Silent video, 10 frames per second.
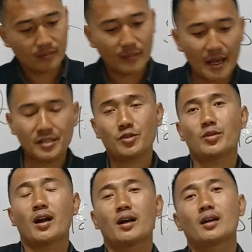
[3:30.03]

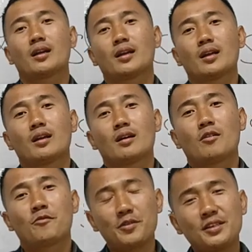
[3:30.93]
etc.
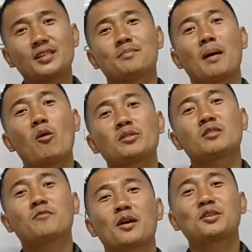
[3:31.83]
First, powers
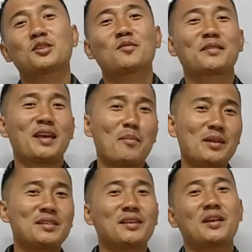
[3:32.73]
and functions of the
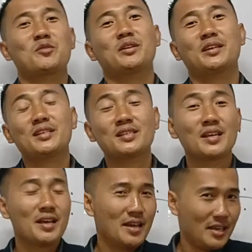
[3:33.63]
Cabinet Secretary
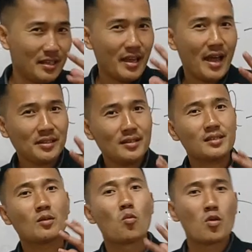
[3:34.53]
is it handles
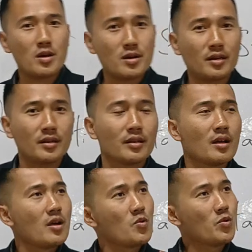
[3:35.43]
the work
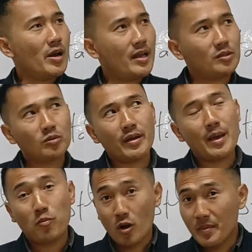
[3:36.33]
related to
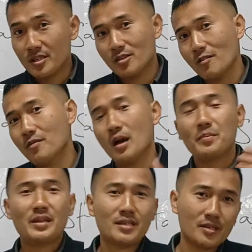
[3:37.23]
the appointments of a
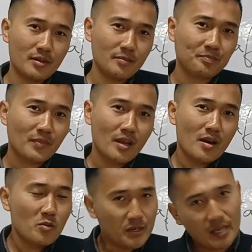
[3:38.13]
minister,
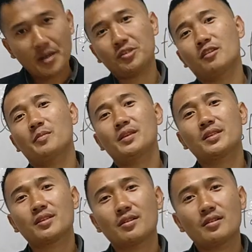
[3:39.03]
resignation of
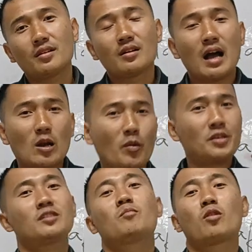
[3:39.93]
minister,
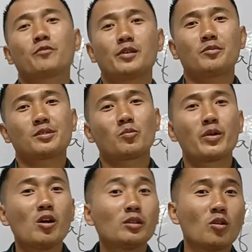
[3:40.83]
allocation of portfolios. We
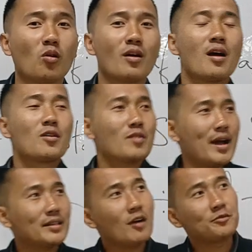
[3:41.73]
all know,
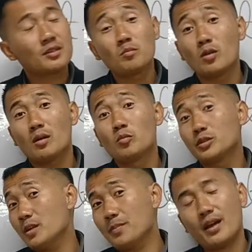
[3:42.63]
right after
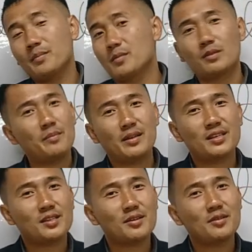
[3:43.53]
Modi became the Prime
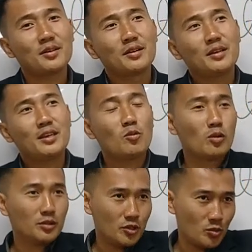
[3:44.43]
Minister, he
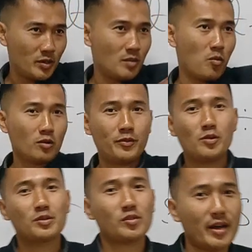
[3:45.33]
will distribute the
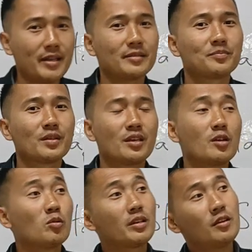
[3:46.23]
portfolios, right? He
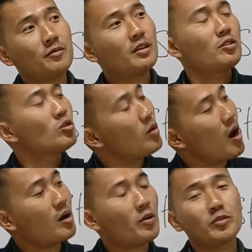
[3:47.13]
will give, you
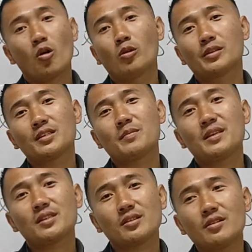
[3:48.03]
are going to hold this
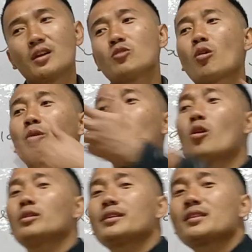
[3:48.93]
minister, you are going to
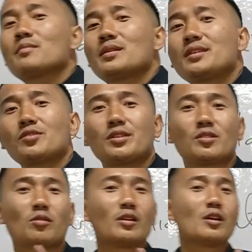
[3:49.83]
hold these ministers and
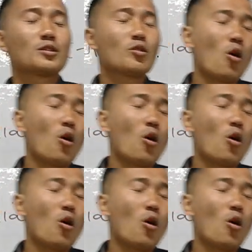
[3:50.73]
all. So